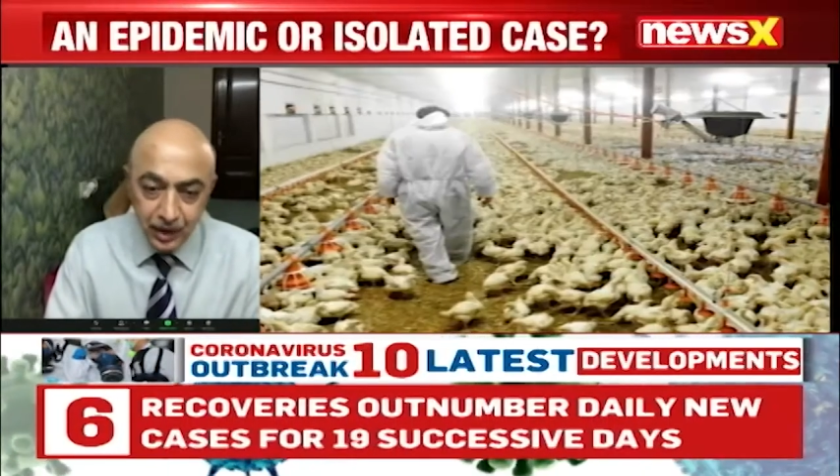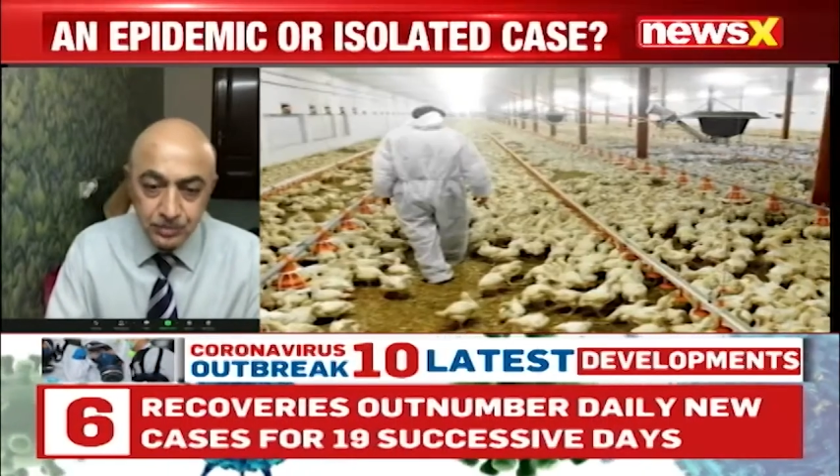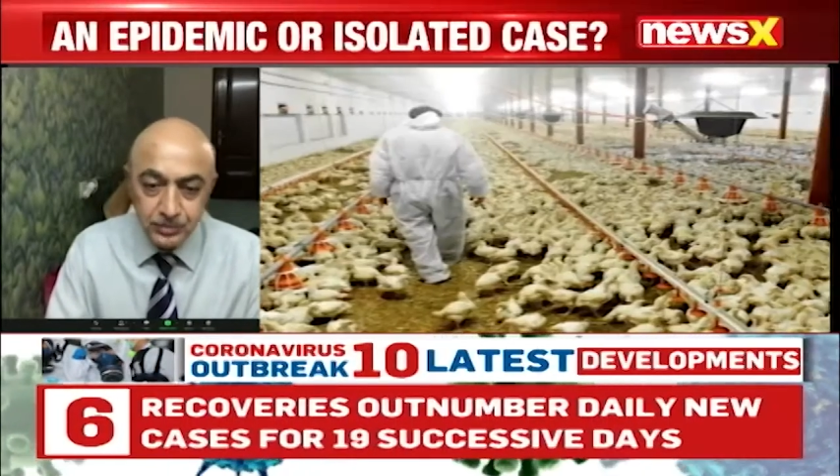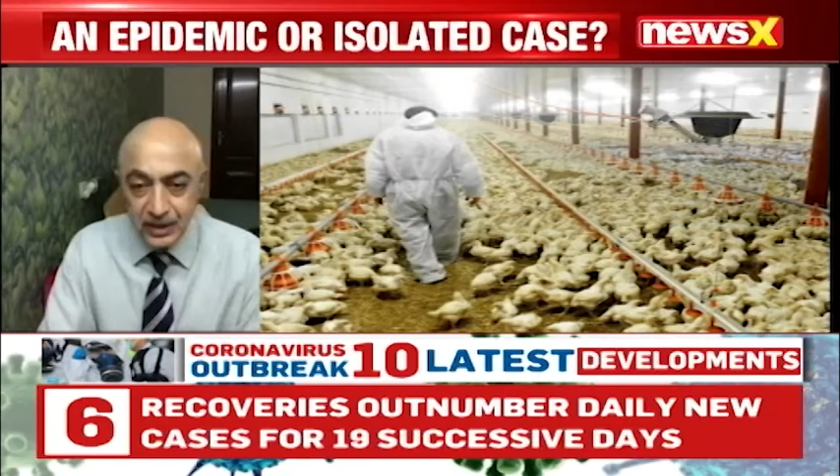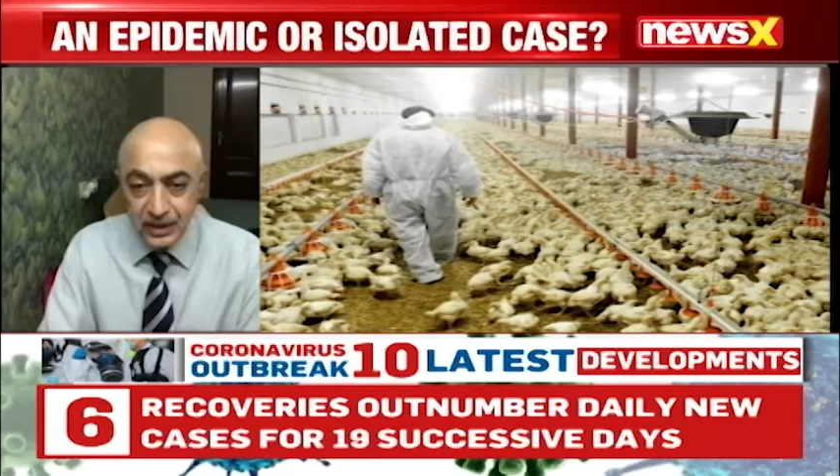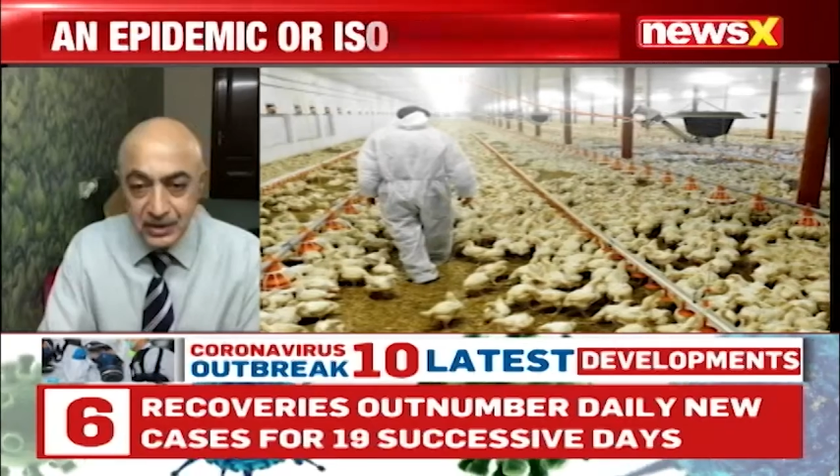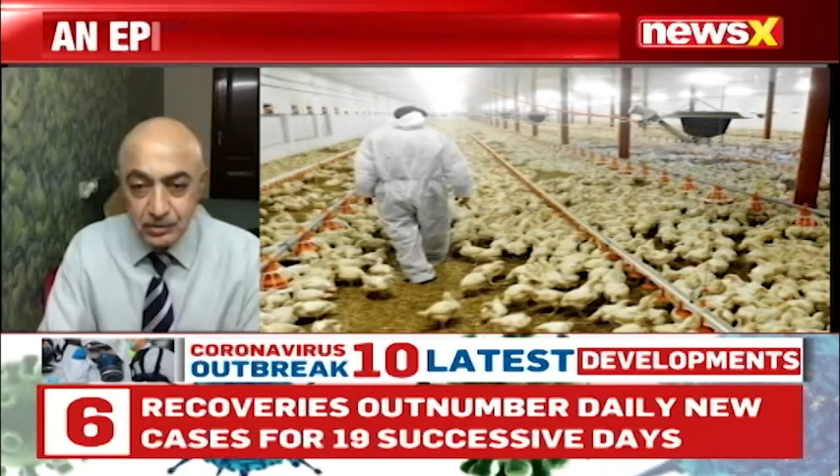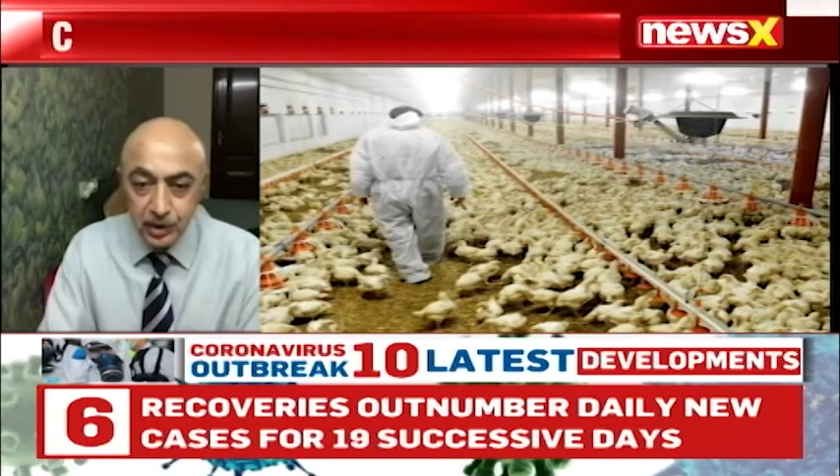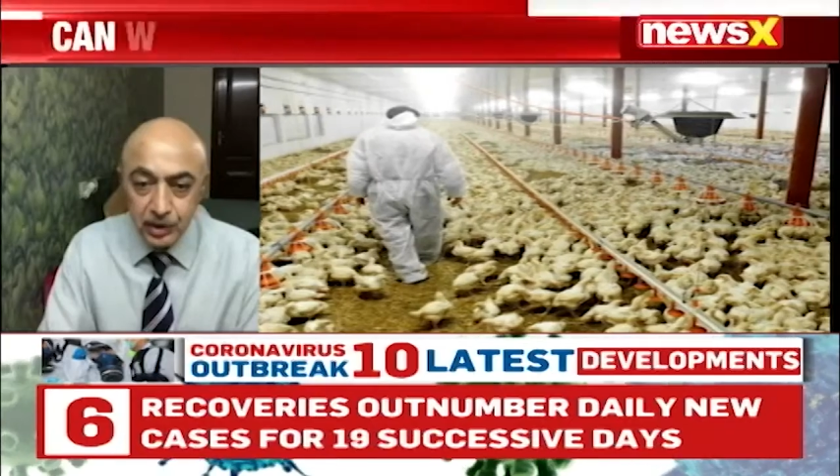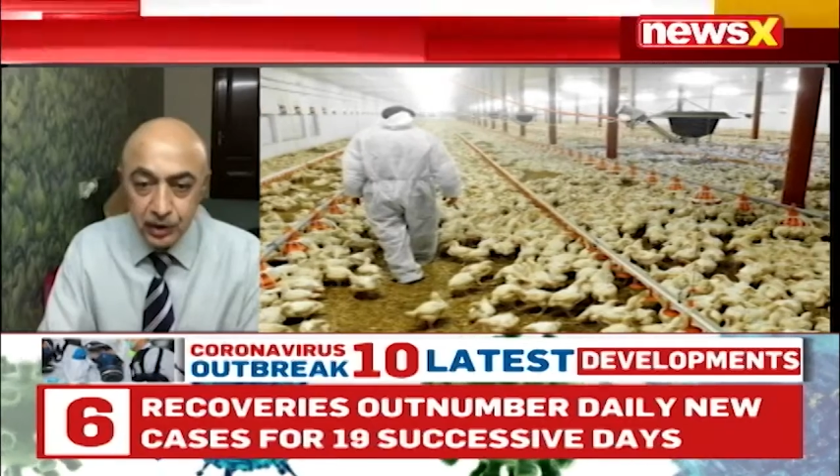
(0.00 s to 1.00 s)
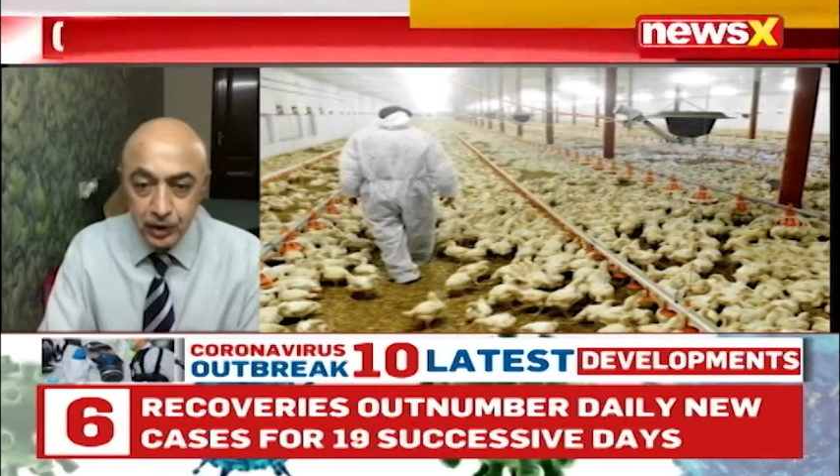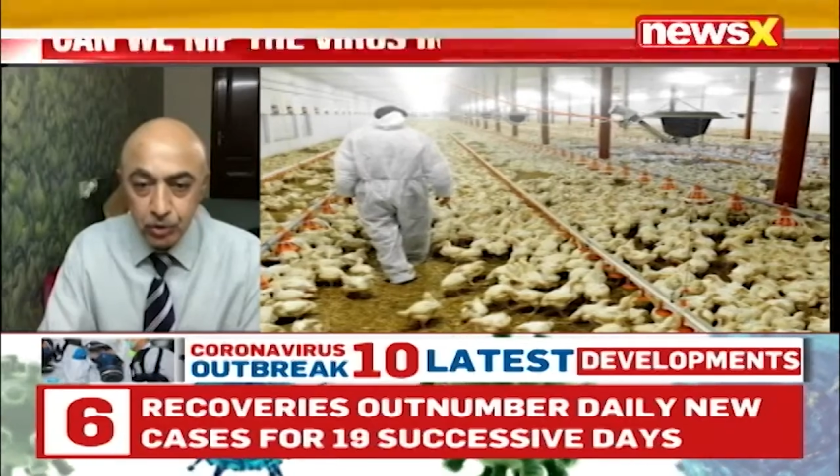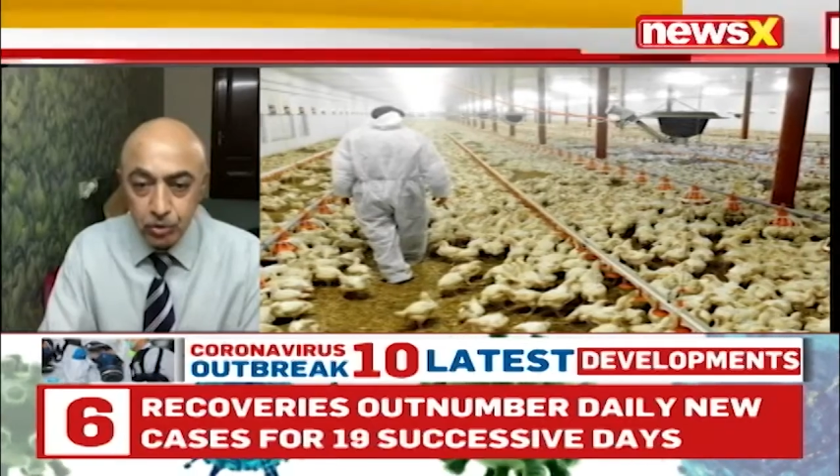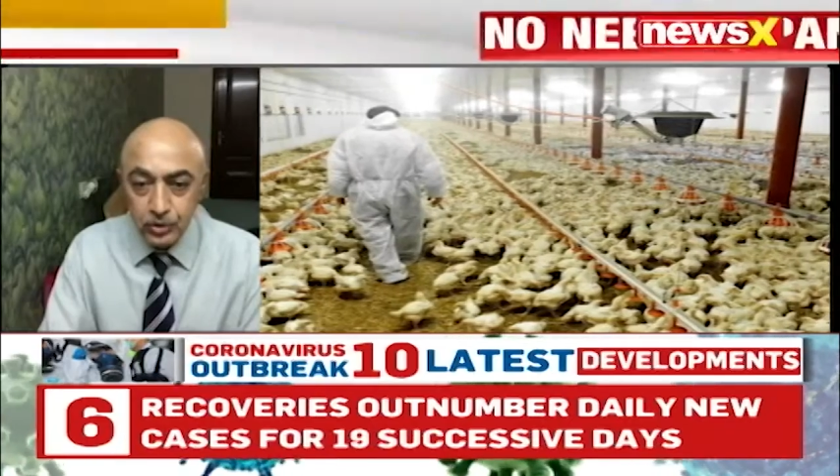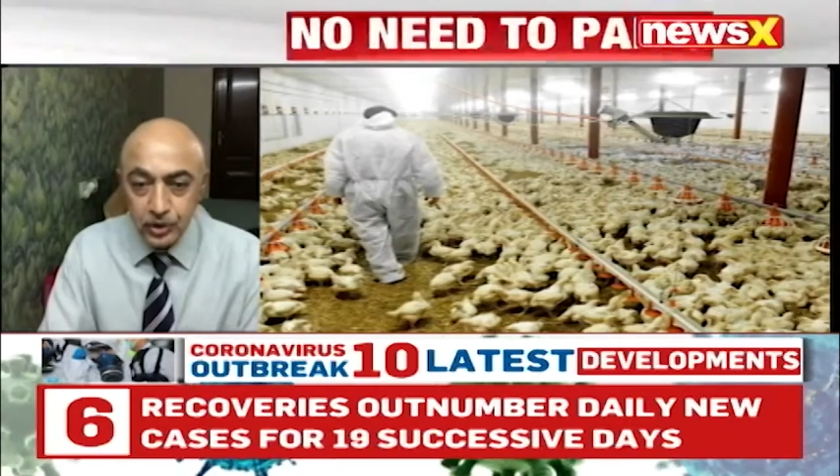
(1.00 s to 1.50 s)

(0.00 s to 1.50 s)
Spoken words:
lab-generated virus.